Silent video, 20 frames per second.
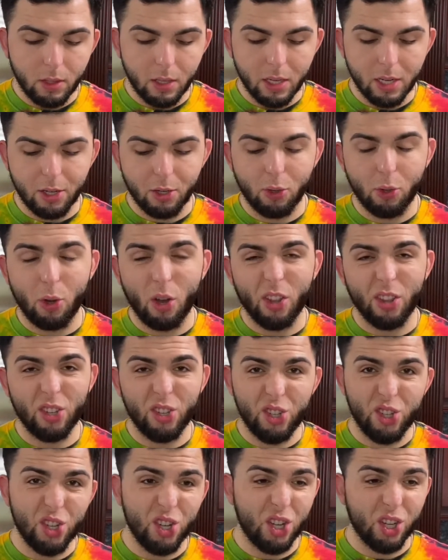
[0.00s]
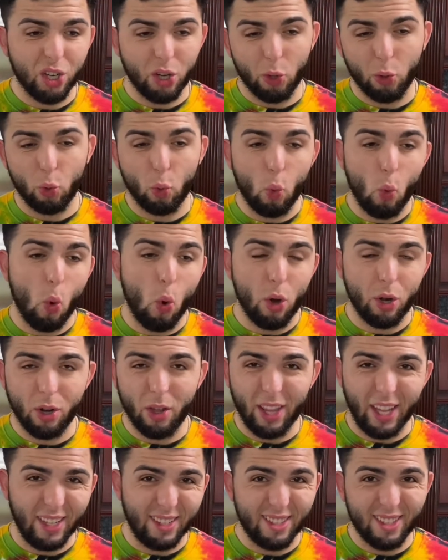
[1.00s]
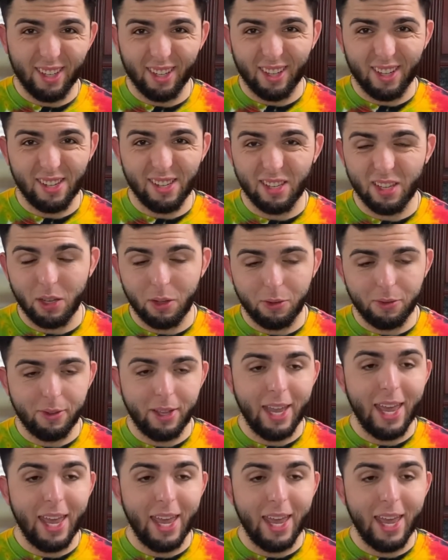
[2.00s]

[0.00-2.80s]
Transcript: you know, all the junk, all the corn, all that sucky stuff,